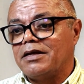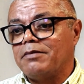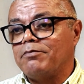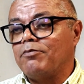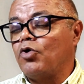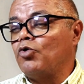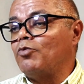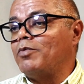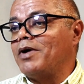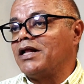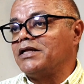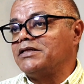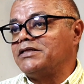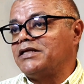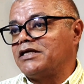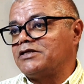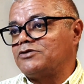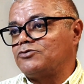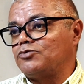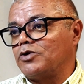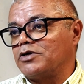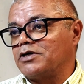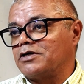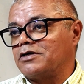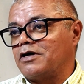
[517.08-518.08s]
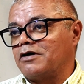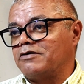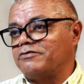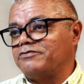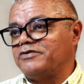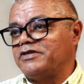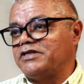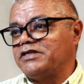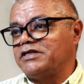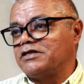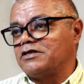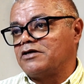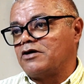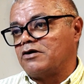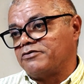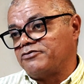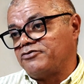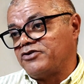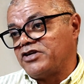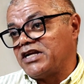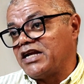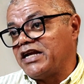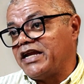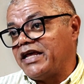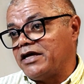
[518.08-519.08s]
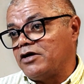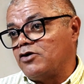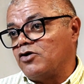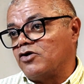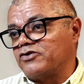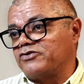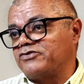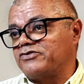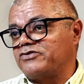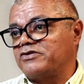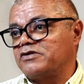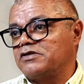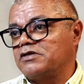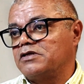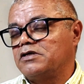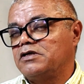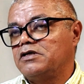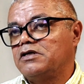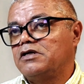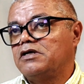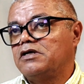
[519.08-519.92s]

a mobile network covering Lagos,